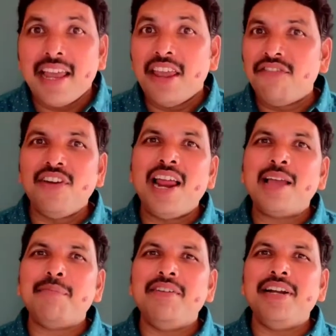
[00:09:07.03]
if you
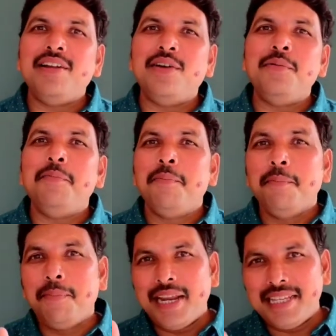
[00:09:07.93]
like my video,
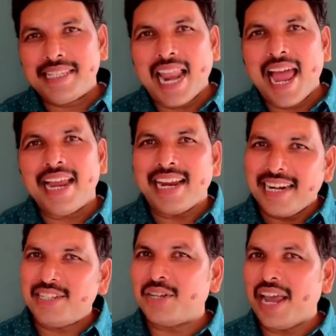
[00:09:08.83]
please like
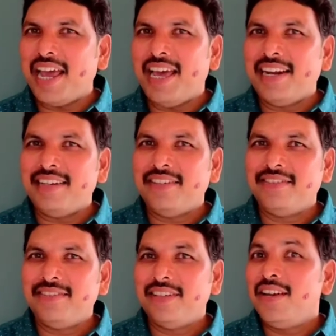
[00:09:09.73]
and share.
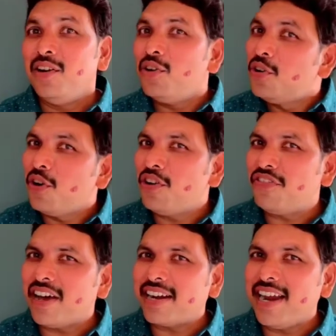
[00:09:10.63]
Don't
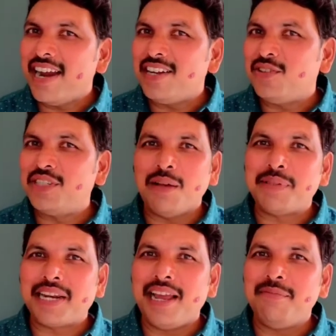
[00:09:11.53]
forget to
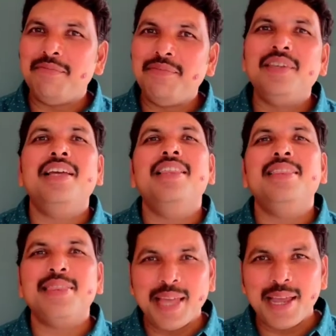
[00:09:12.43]
subscribe.
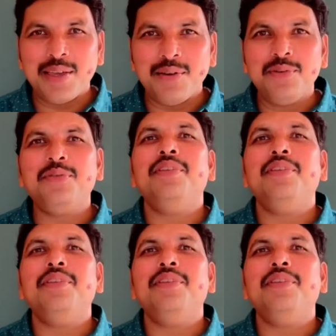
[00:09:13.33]
Thank you.